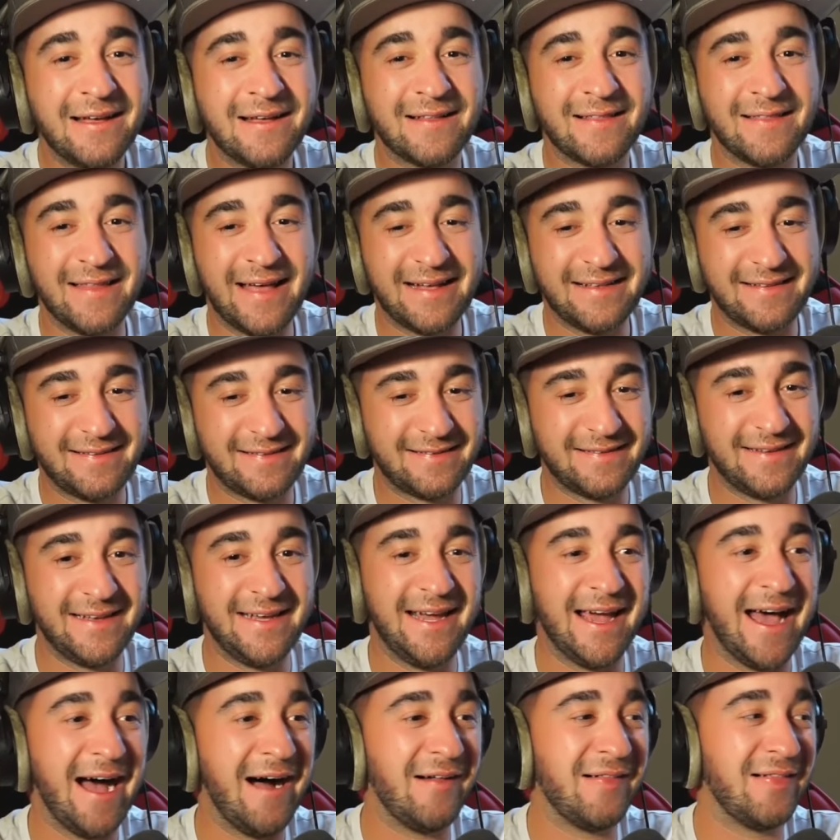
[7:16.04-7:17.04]
Let's
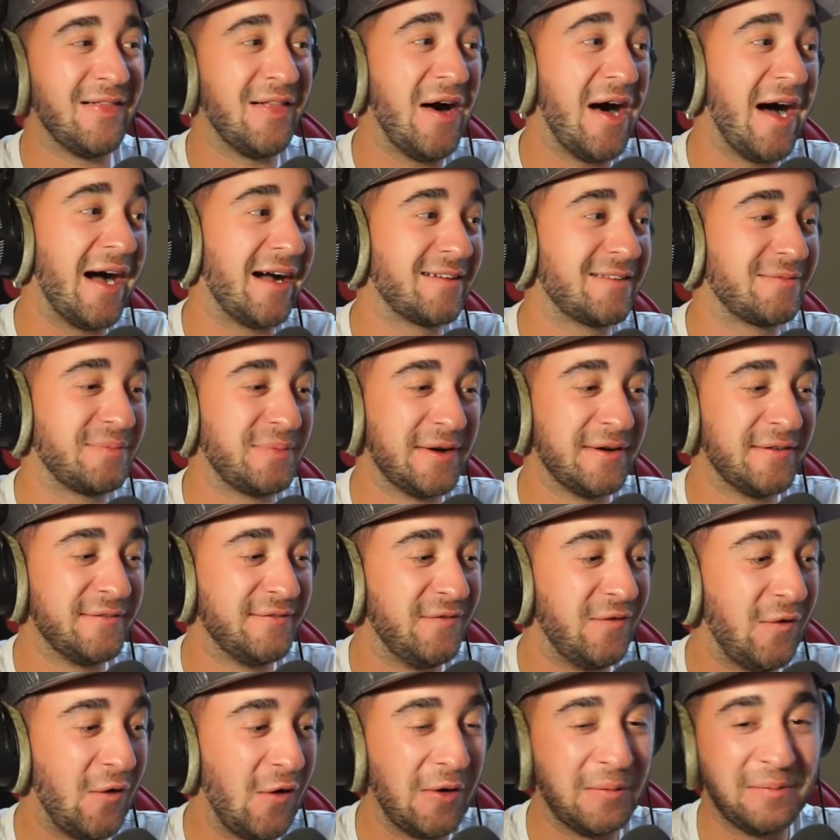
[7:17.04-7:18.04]
see how Locks
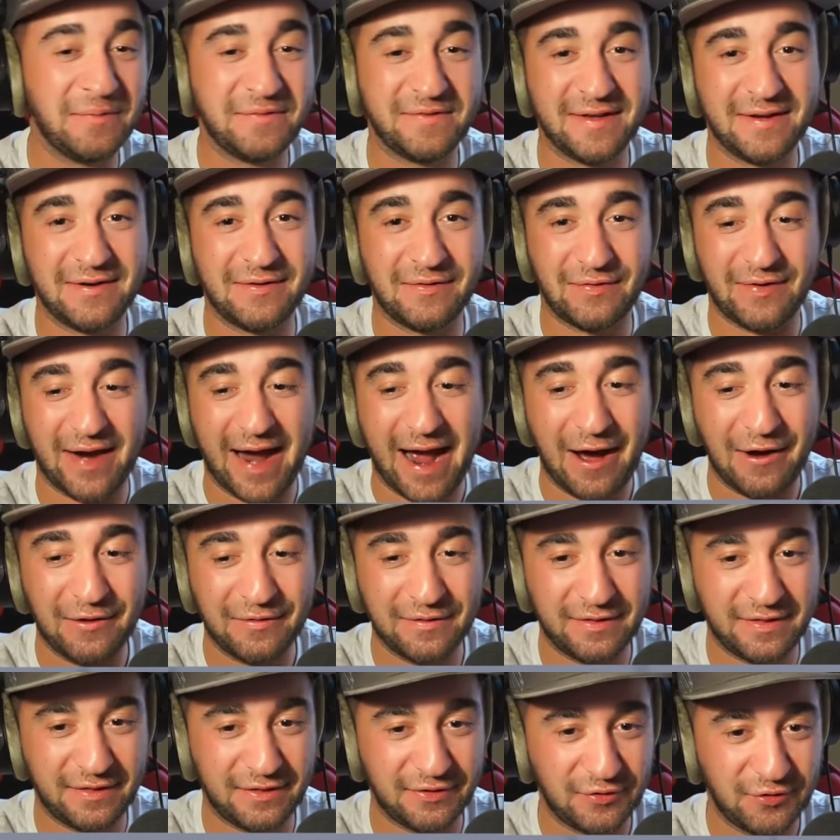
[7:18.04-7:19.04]
performs in
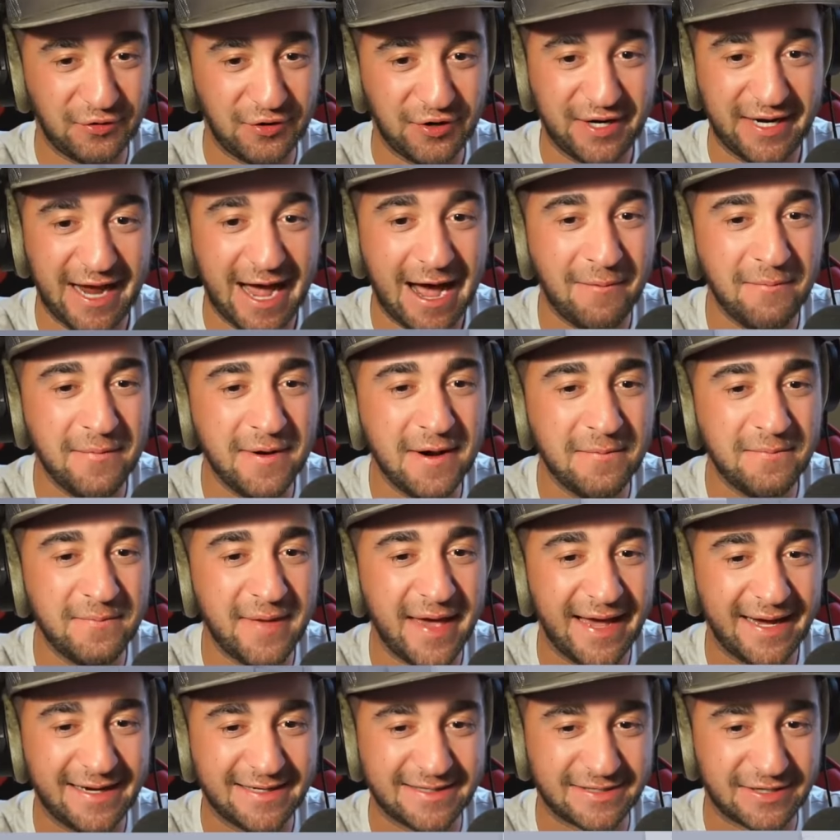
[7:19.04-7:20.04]
round three. I'm gonna
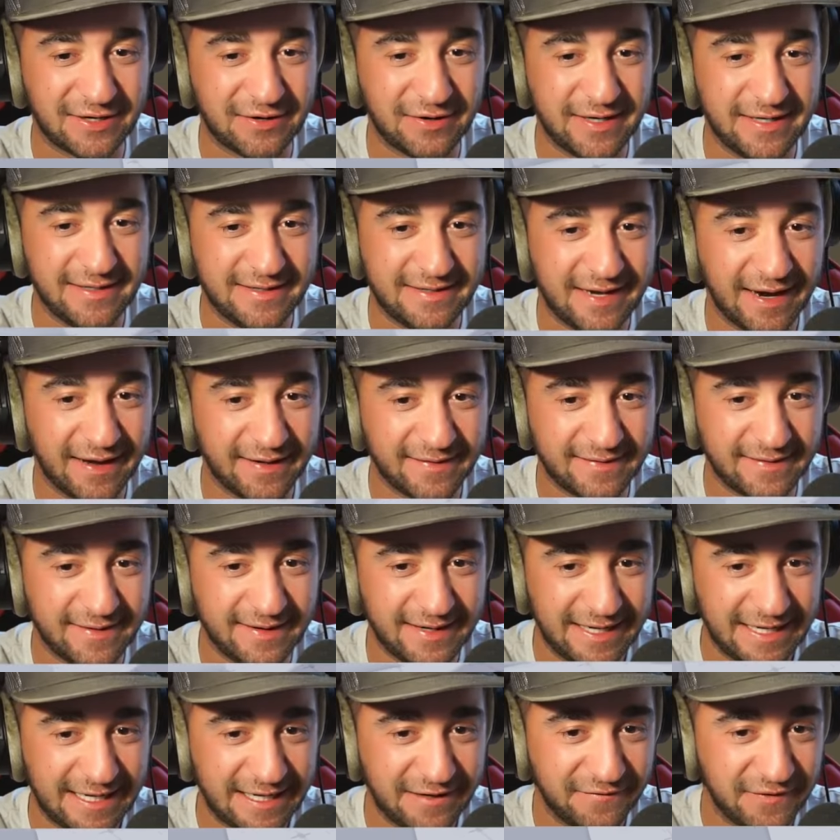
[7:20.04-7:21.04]
make sure he
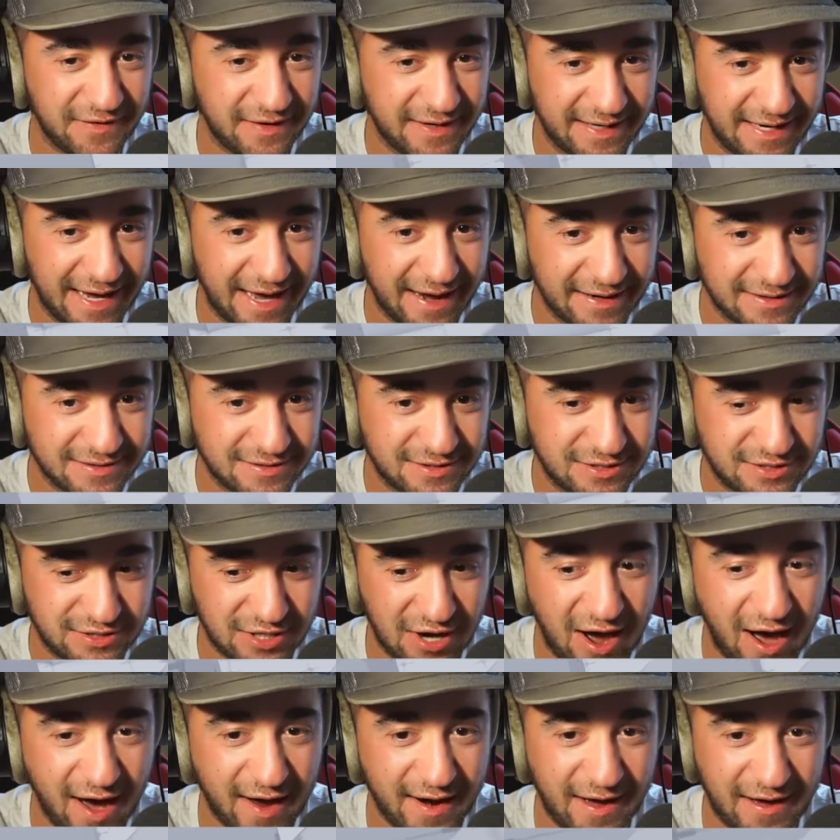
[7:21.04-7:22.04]
doesn't even get a
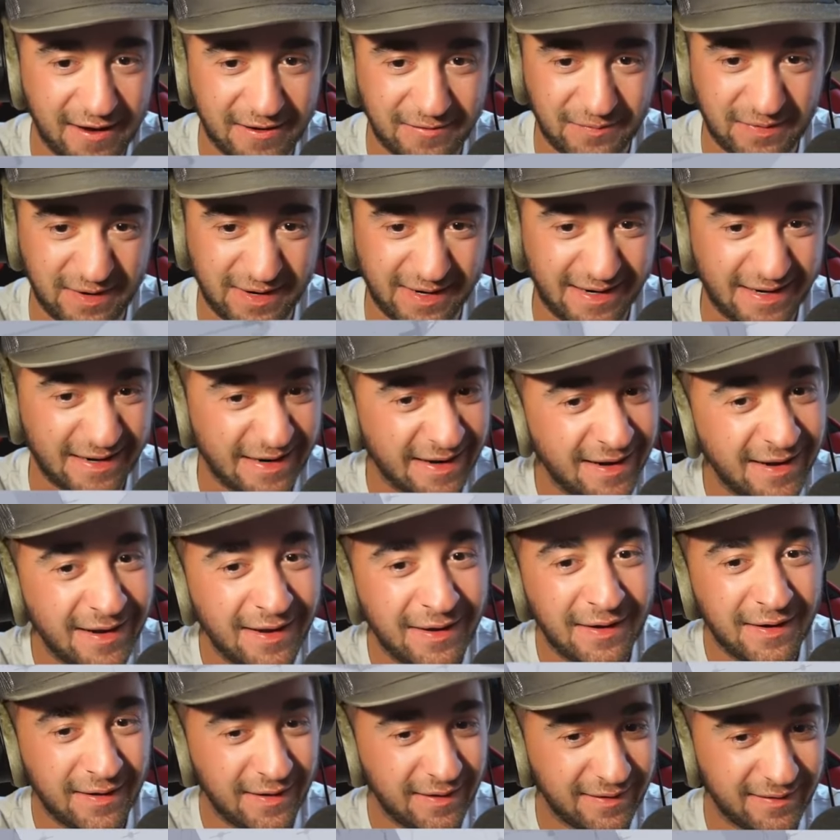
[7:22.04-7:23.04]
shot on me. All
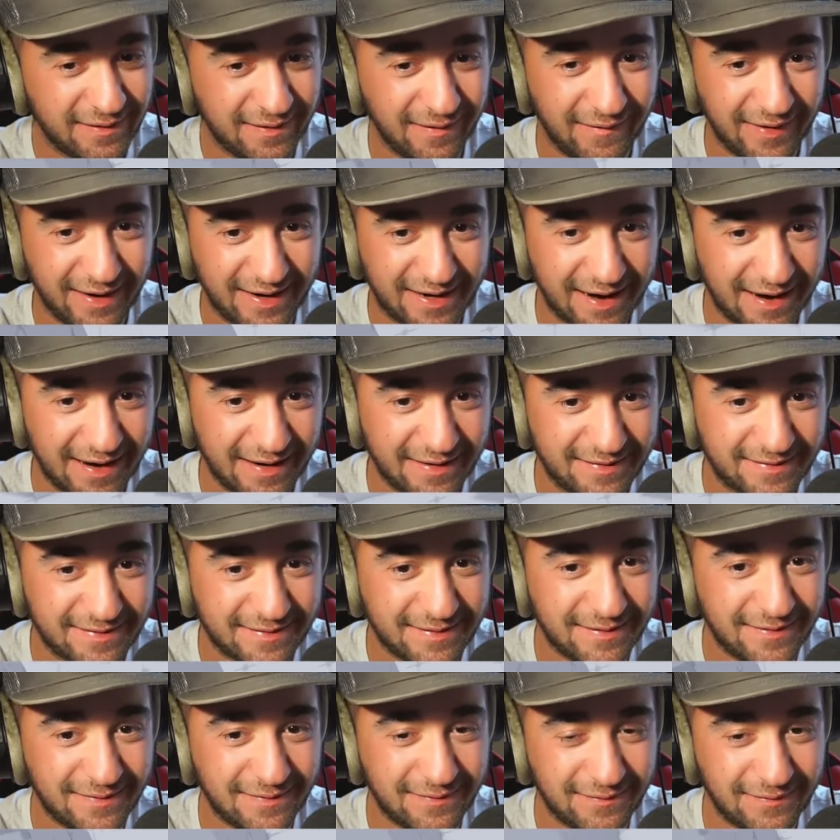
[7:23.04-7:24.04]
right,
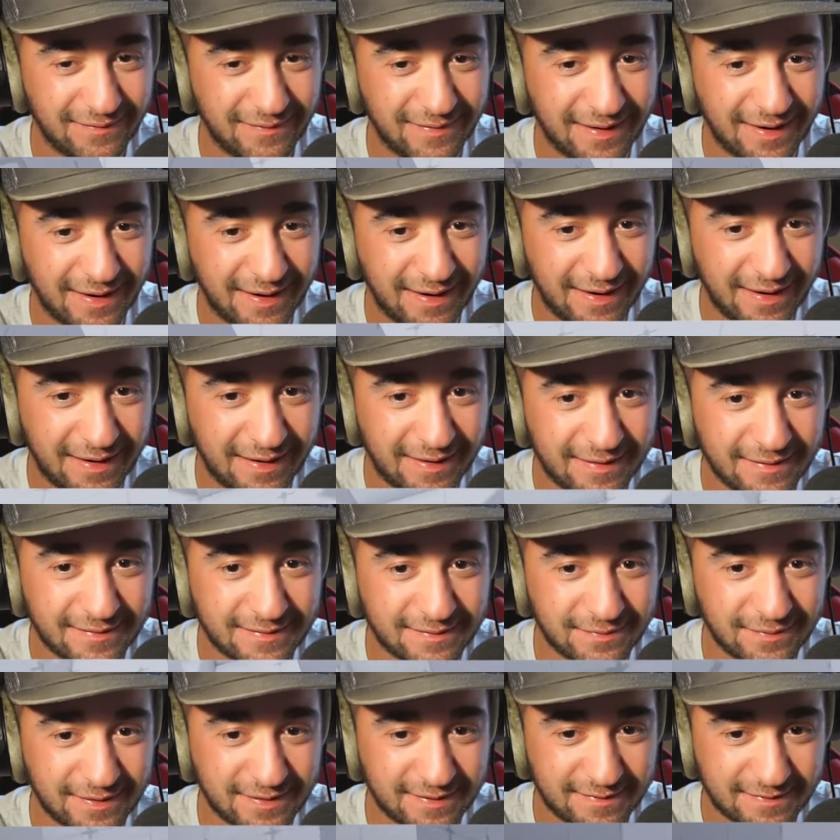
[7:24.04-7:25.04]
guys.
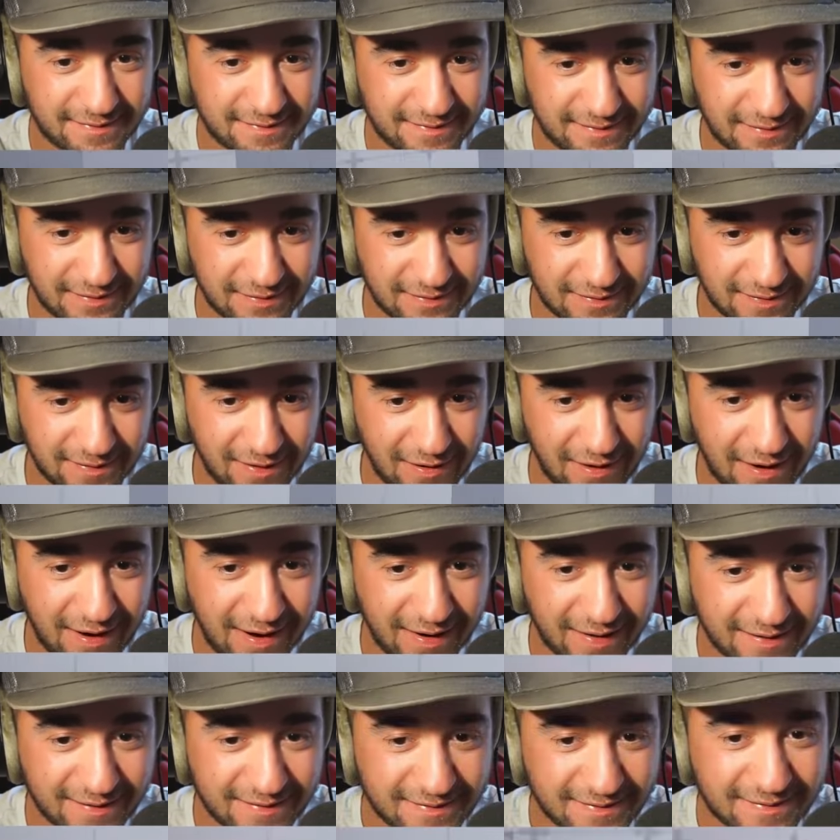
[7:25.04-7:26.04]
Where's Mr.
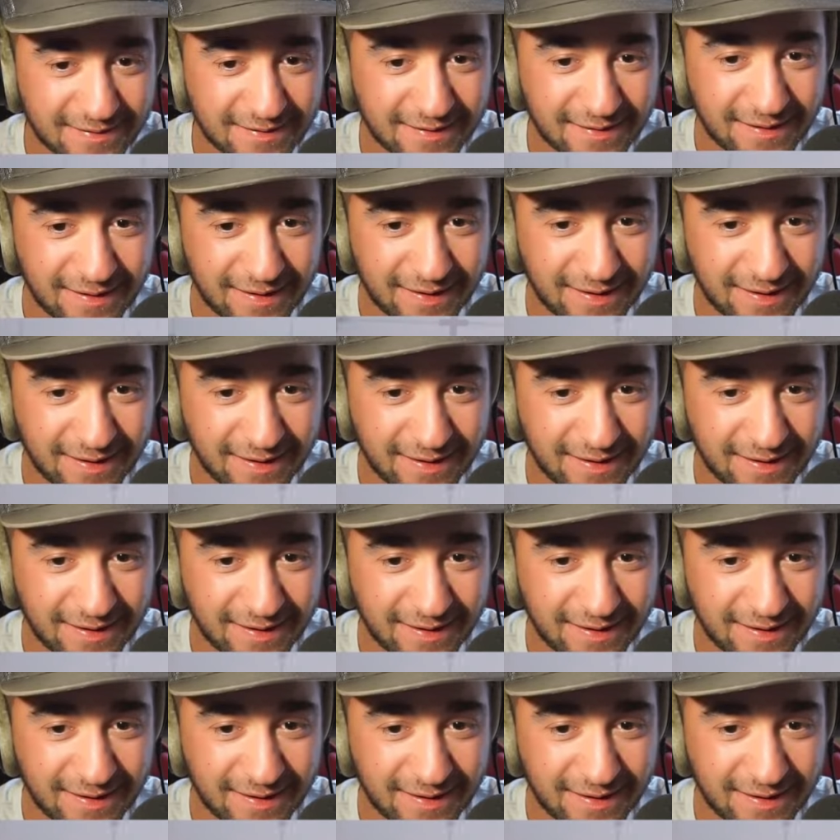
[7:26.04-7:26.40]
Locks?